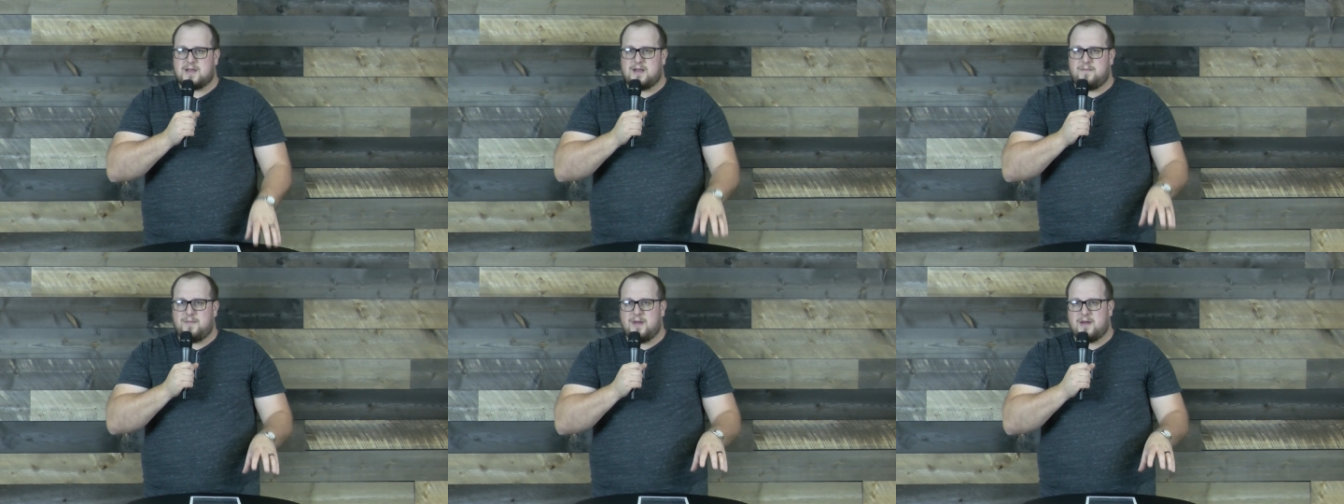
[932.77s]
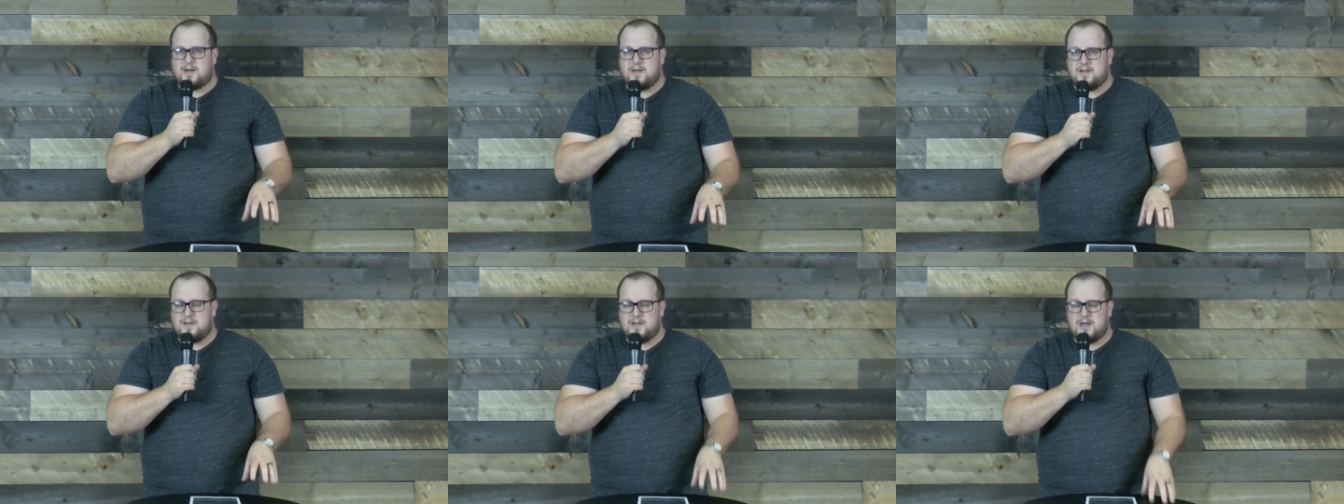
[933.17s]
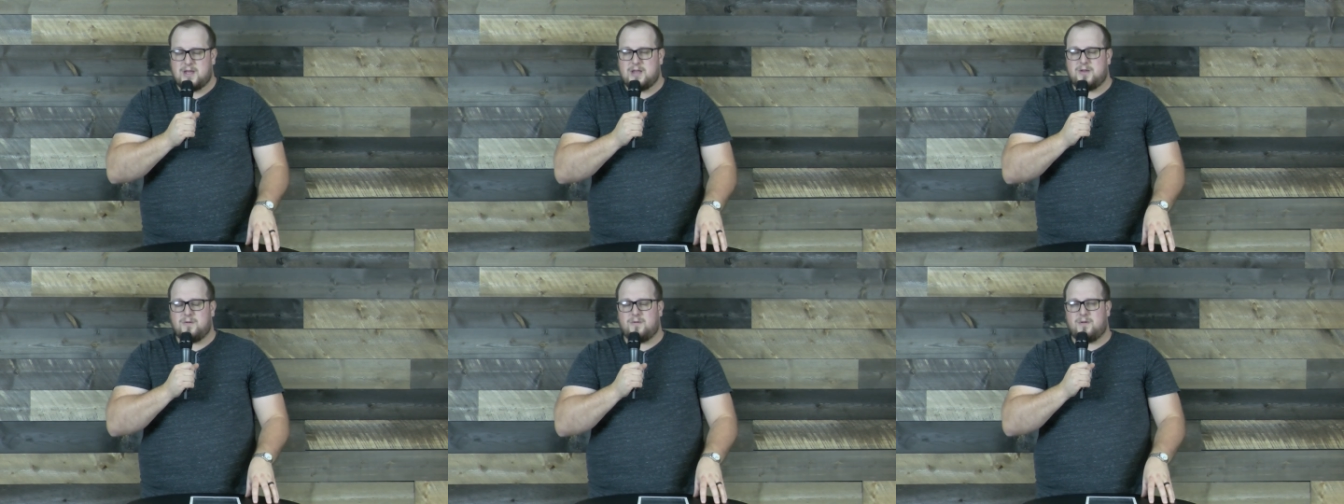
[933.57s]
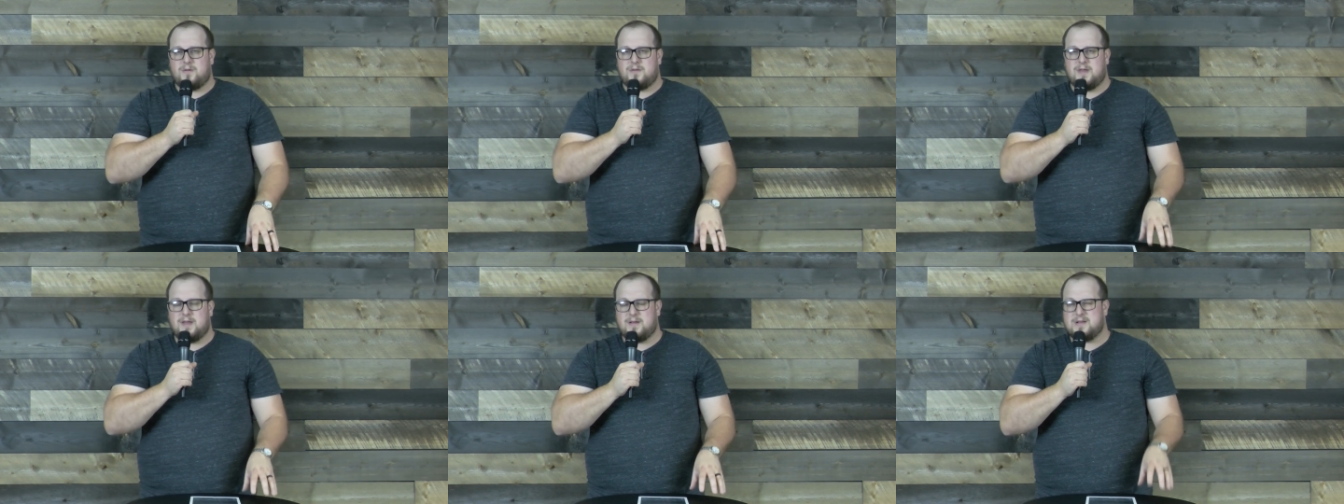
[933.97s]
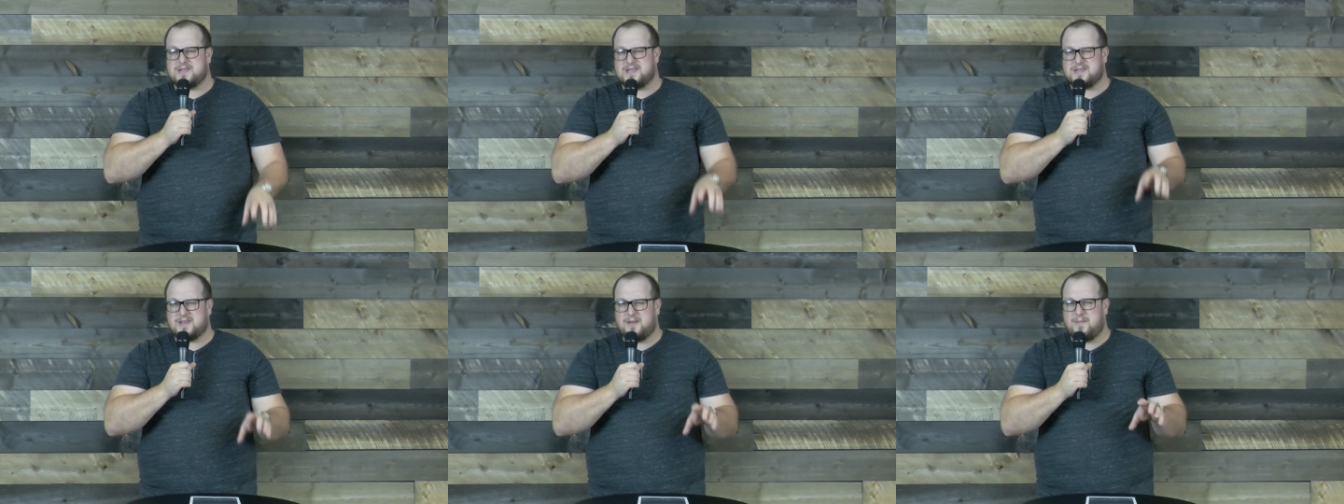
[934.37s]
let it be a continual thing, because
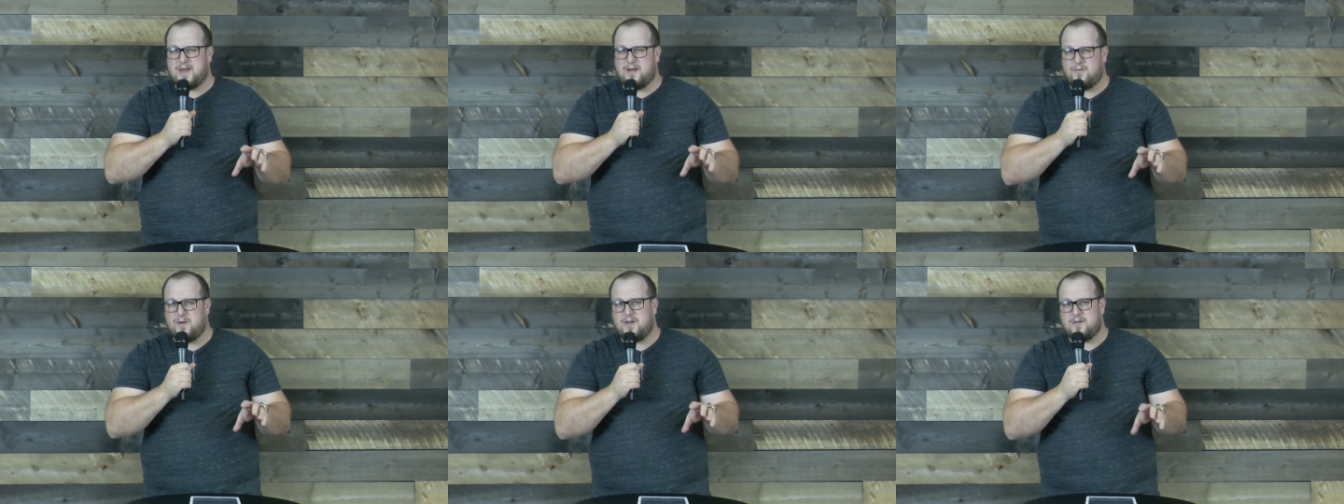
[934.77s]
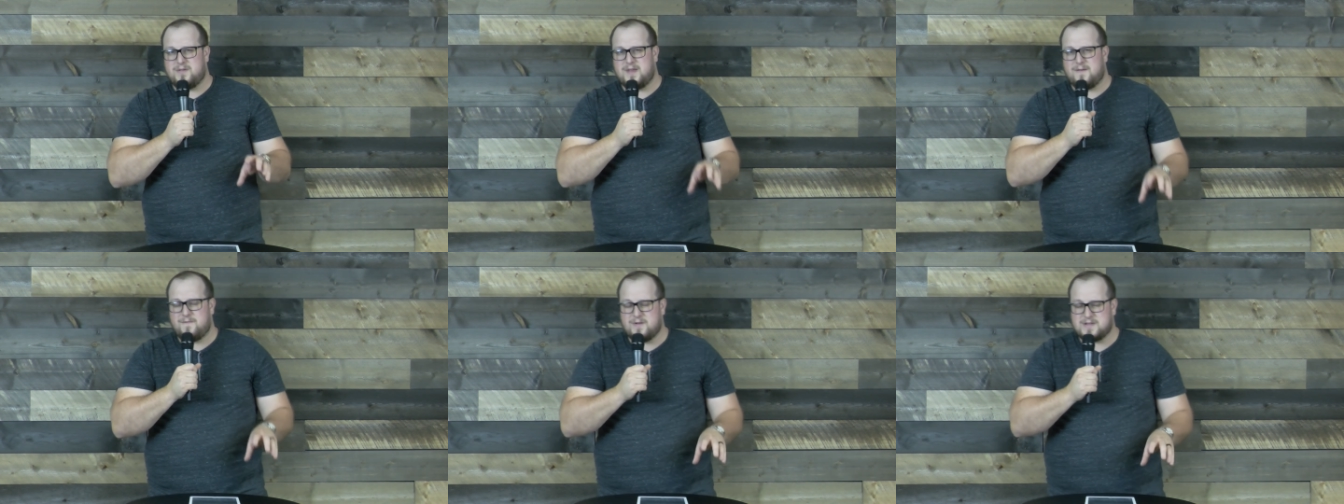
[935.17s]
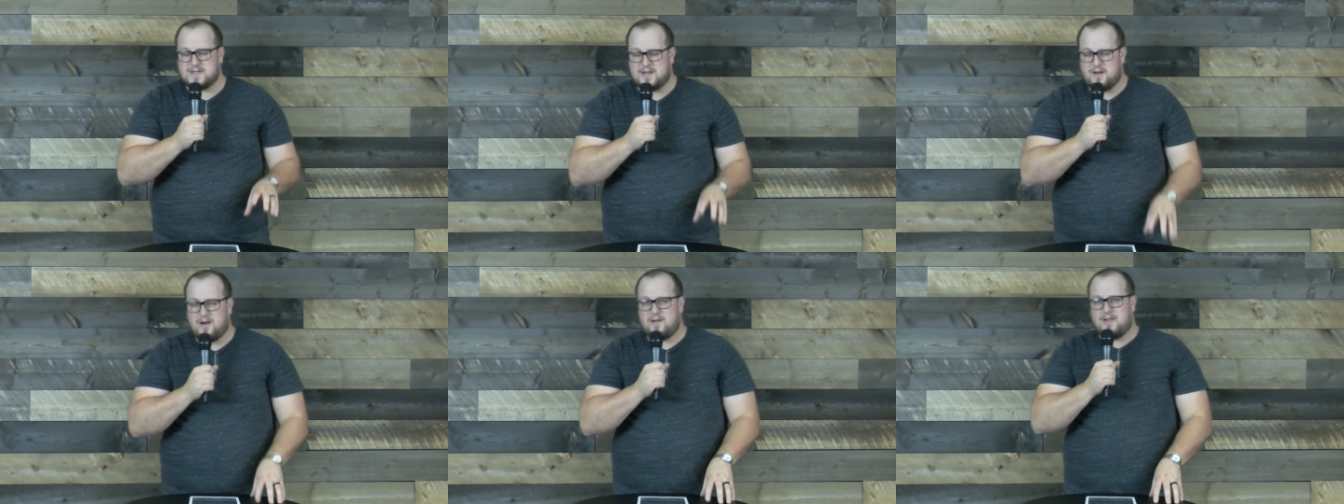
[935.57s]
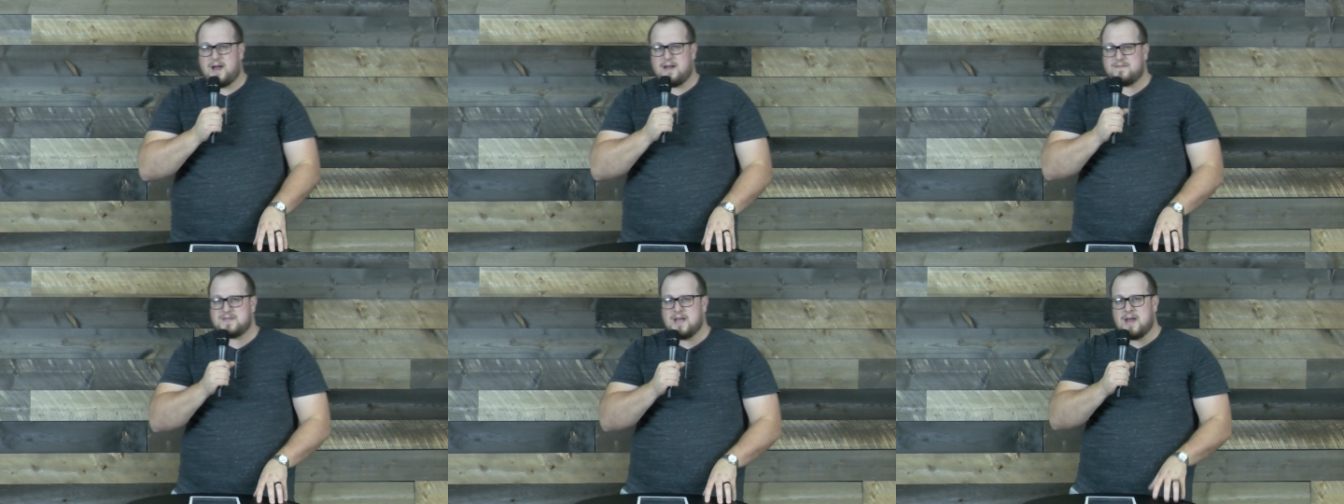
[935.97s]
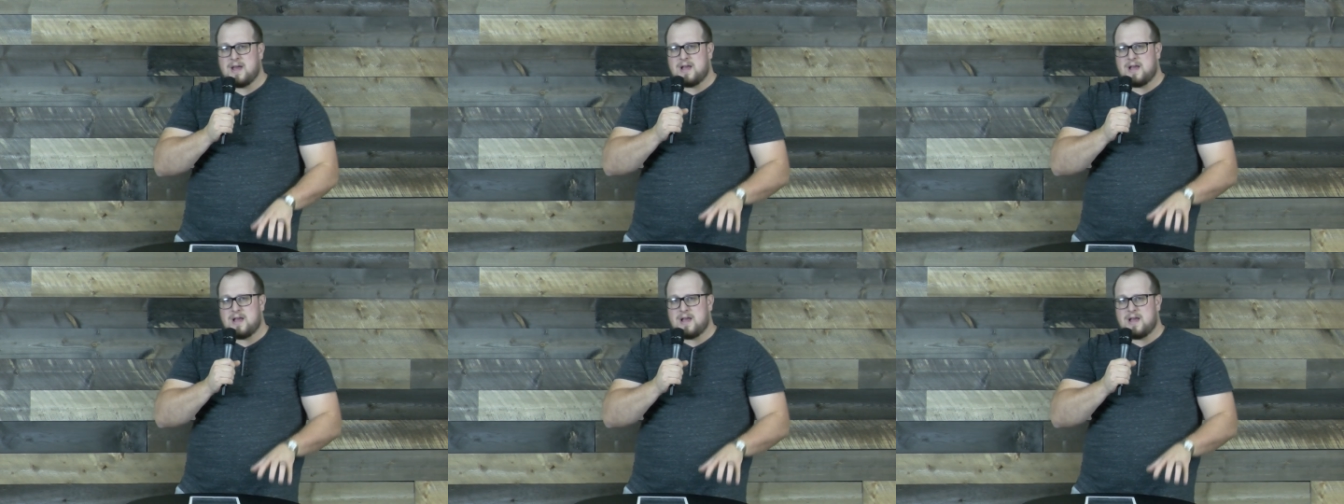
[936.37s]
it's going to make a real difference in our lives.